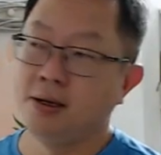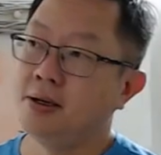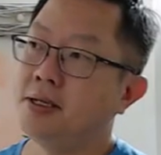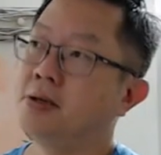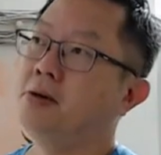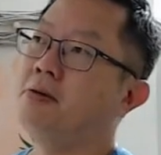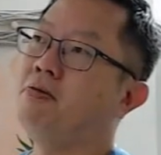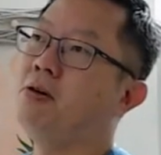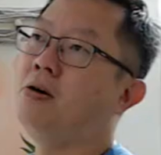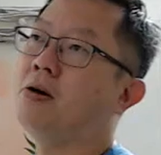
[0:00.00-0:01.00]
So
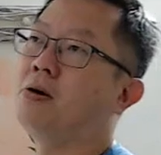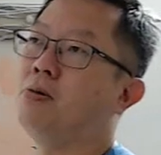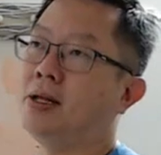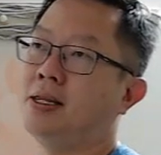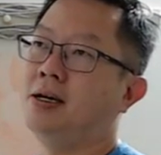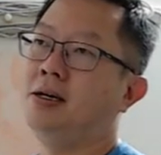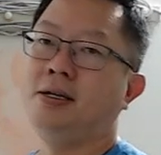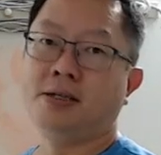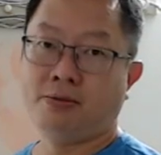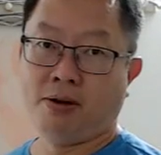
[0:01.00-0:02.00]
4 quarter
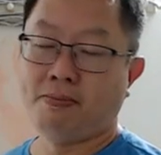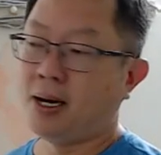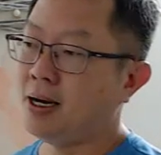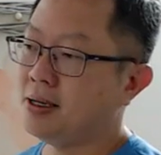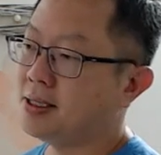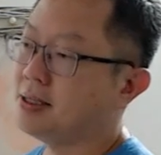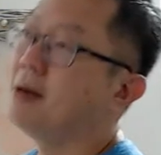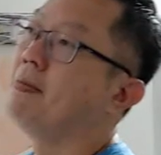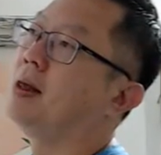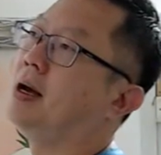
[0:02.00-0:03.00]
is 4 parts,
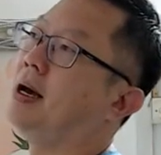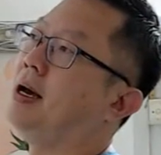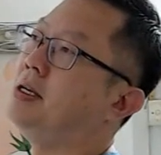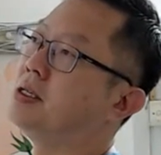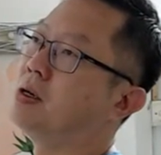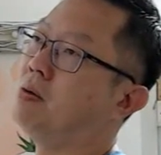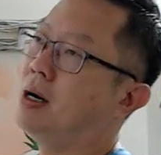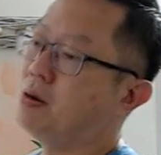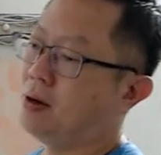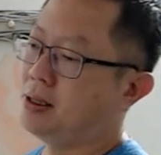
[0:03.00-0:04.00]
and he sold
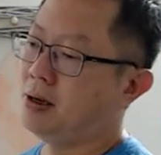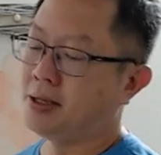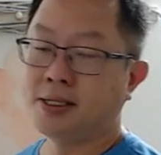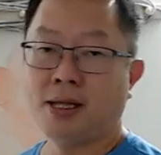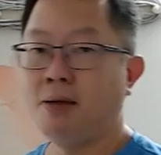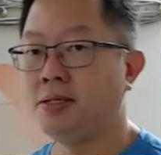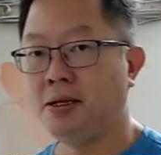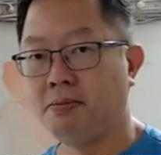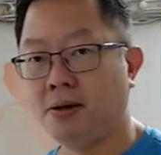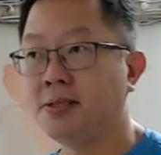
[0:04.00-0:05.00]
1 quarter of the stems in
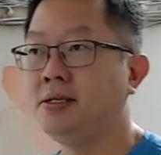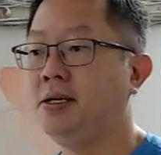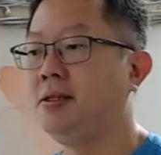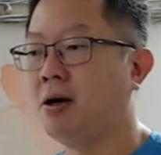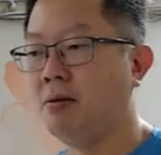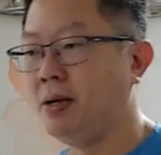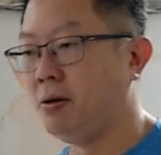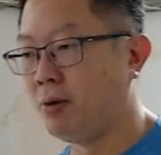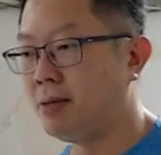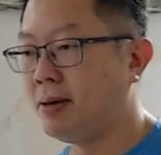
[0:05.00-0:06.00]
box C, that will be
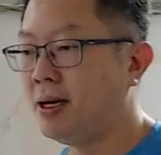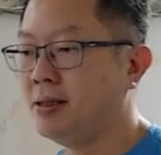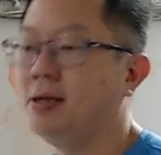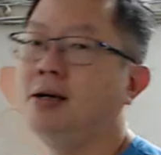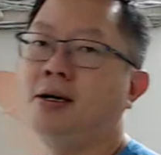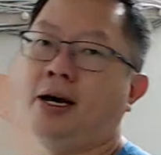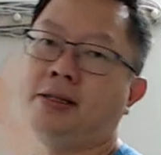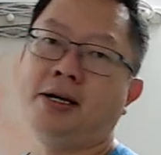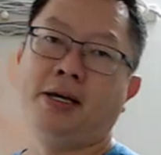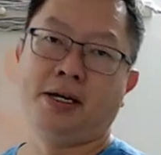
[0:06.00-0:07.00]
1 part, and
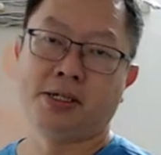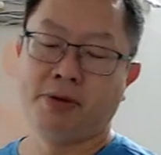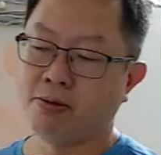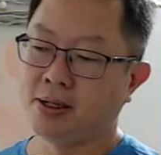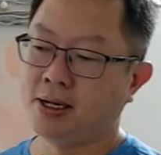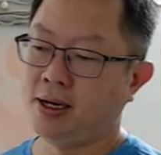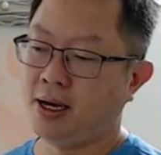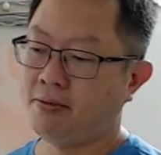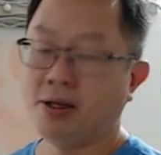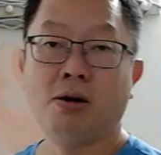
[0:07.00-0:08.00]
then he has 3 quarter
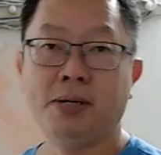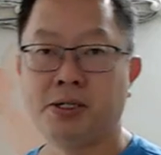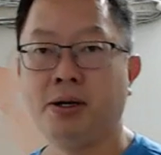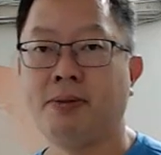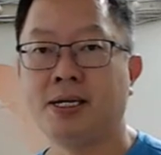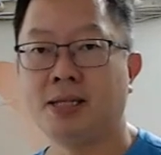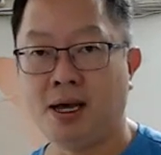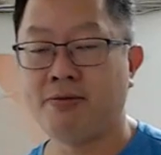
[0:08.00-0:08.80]
left, that will be 3 parts left.